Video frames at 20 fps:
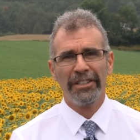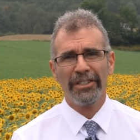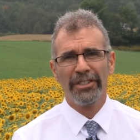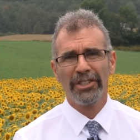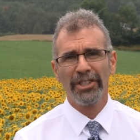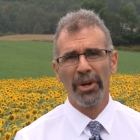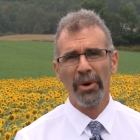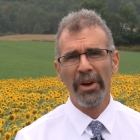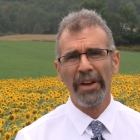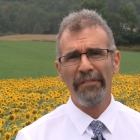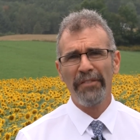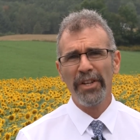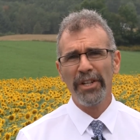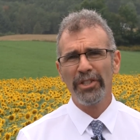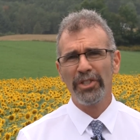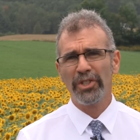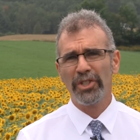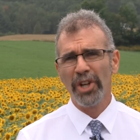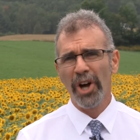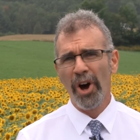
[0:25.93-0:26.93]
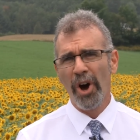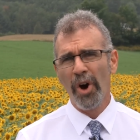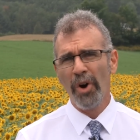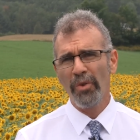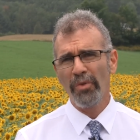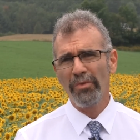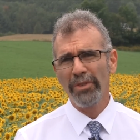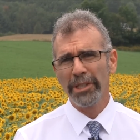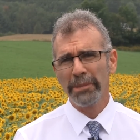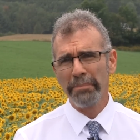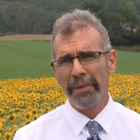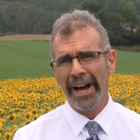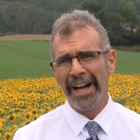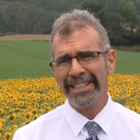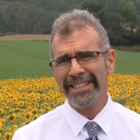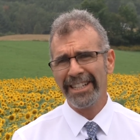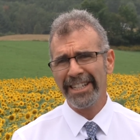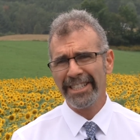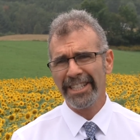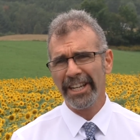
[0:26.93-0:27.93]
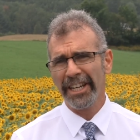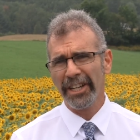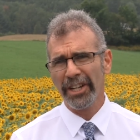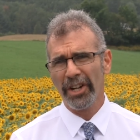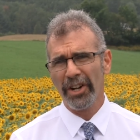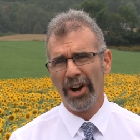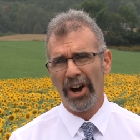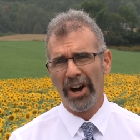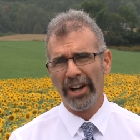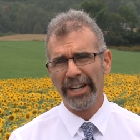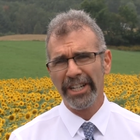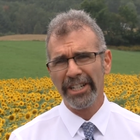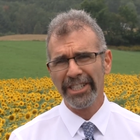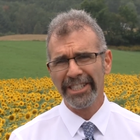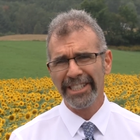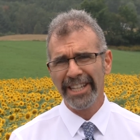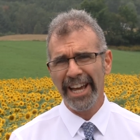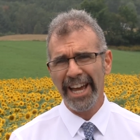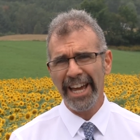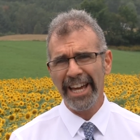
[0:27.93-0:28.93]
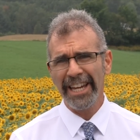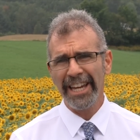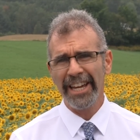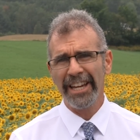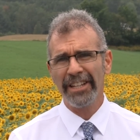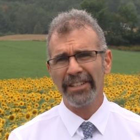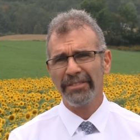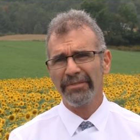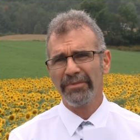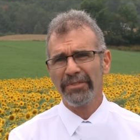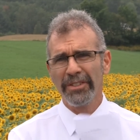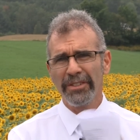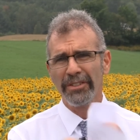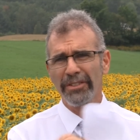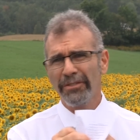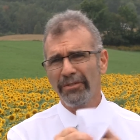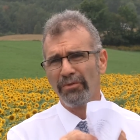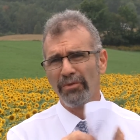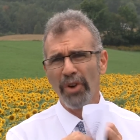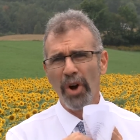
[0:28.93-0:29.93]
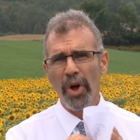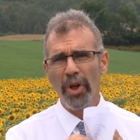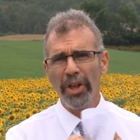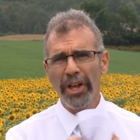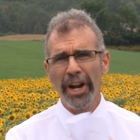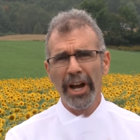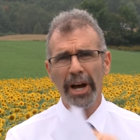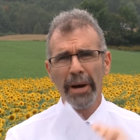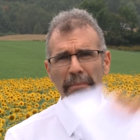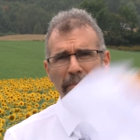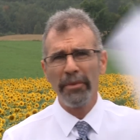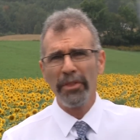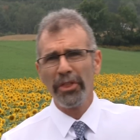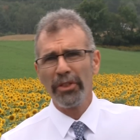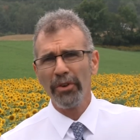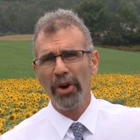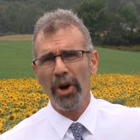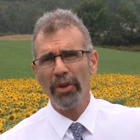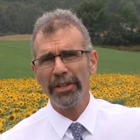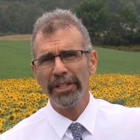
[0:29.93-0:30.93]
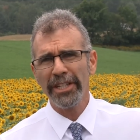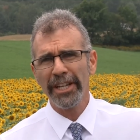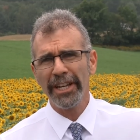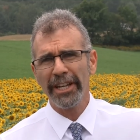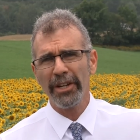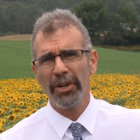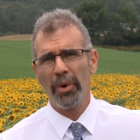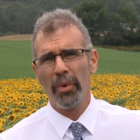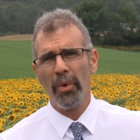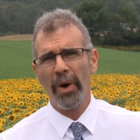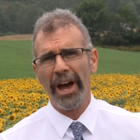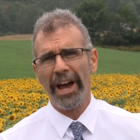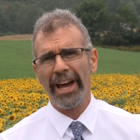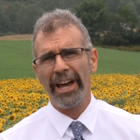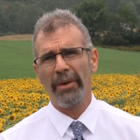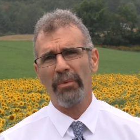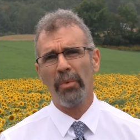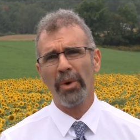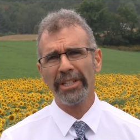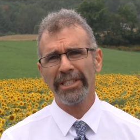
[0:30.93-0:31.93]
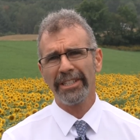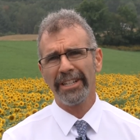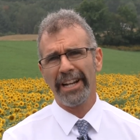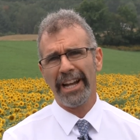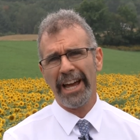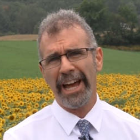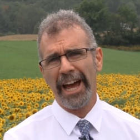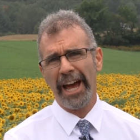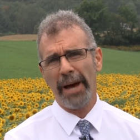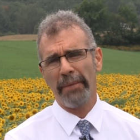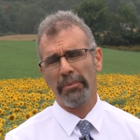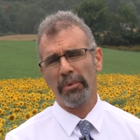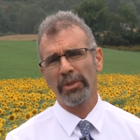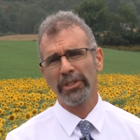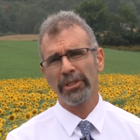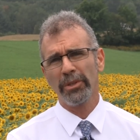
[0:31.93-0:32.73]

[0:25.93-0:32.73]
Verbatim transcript: So if you don't respond to the ticket at all, you just take it, roll it up, throw the ticket away, what's going to happen?